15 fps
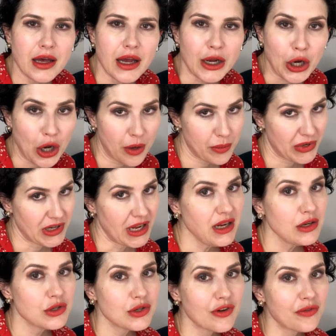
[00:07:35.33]
a
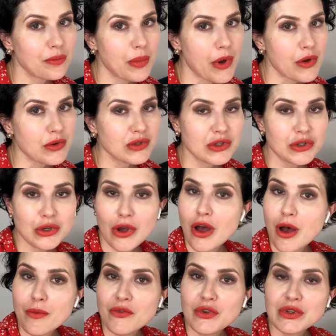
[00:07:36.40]
combination of both is
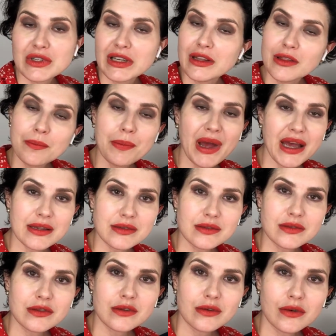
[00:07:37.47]
obviously the
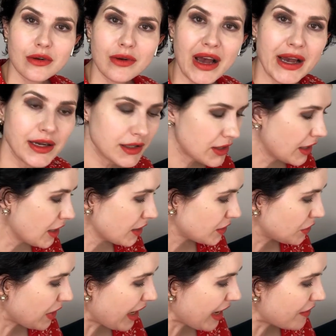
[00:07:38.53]
best, right?
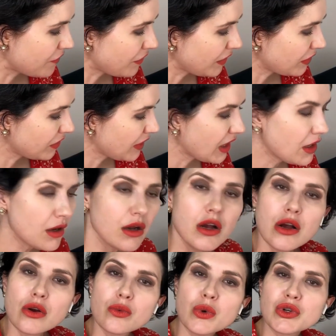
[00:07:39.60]
So everything
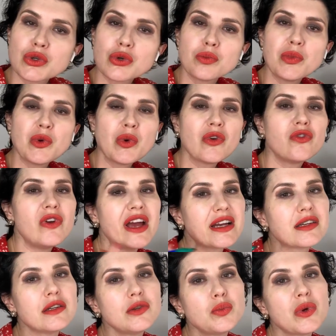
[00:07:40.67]
would could be
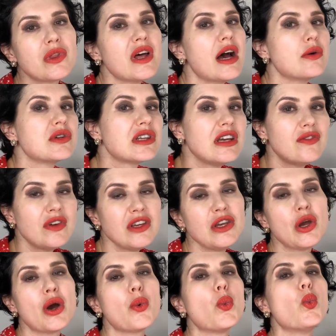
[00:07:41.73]
reflected without giving
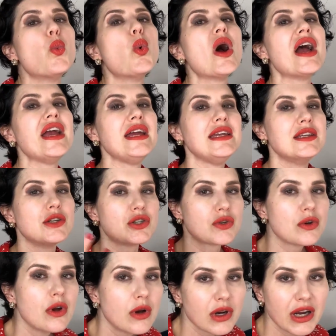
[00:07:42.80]
you a whitish
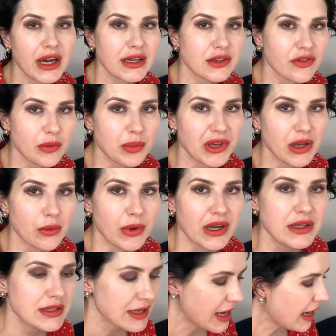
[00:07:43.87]
kind of
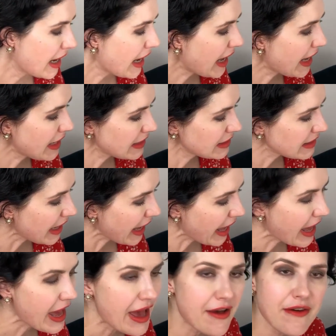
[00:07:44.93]
appearance,
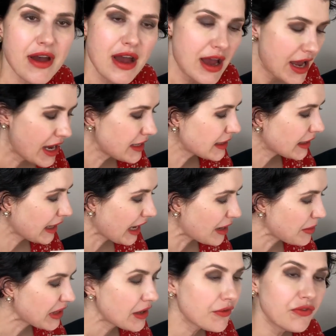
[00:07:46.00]
and a
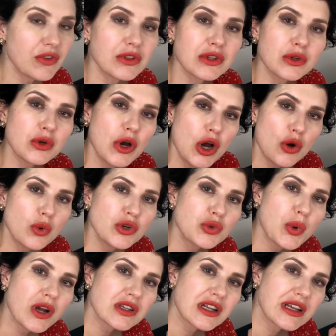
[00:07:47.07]
chemical filter which
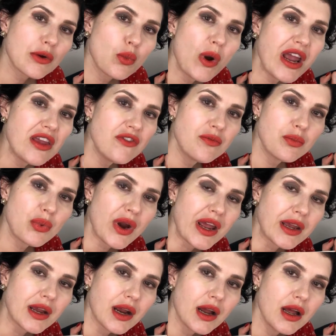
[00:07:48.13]
works like a wave
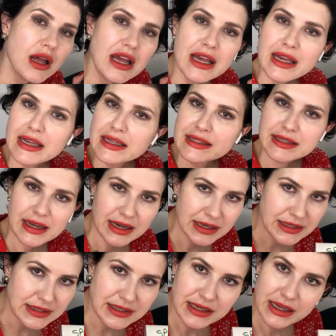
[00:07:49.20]
breaker is
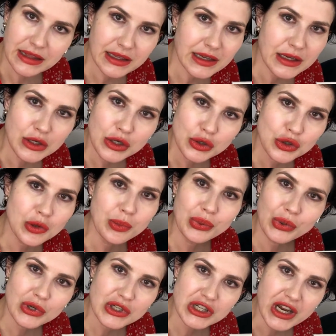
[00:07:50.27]
ideally to
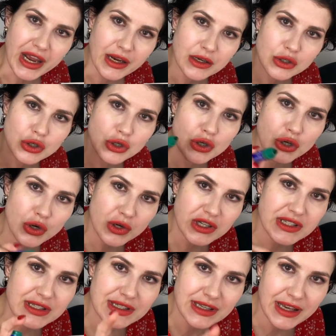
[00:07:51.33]
protect your
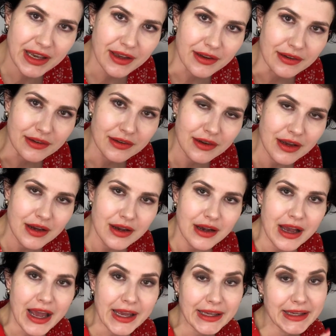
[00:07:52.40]
skin
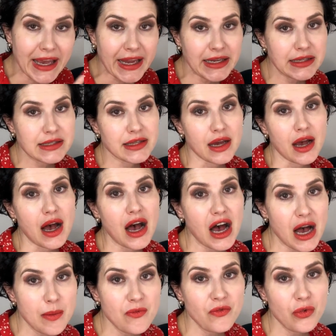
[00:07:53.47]
against the
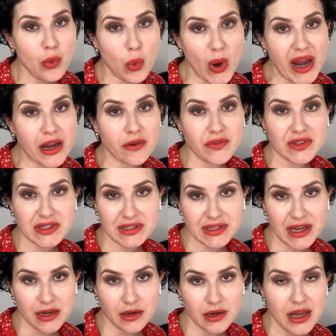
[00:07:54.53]
harmful ray of the
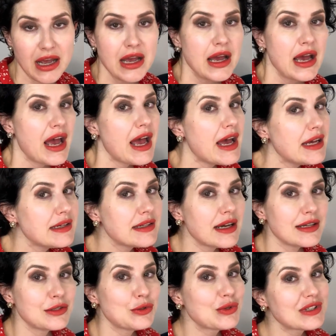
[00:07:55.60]
sun. And
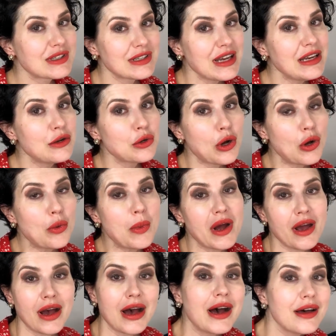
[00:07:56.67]
as you've seen in all
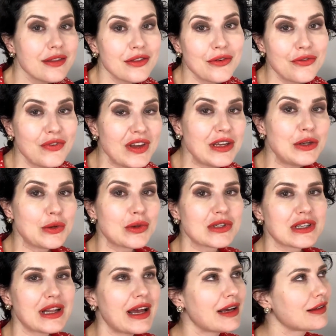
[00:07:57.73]
my other
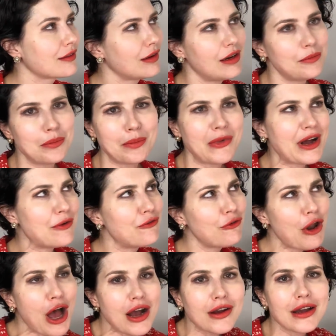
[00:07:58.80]
videos, like my
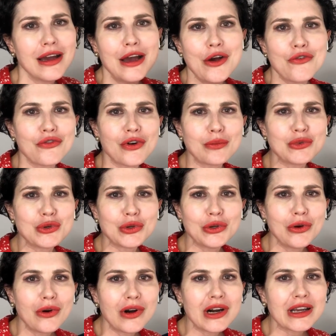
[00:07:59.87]
vlog from New
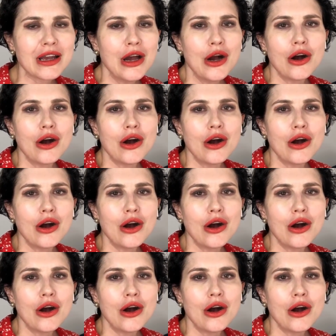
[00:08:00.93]
York,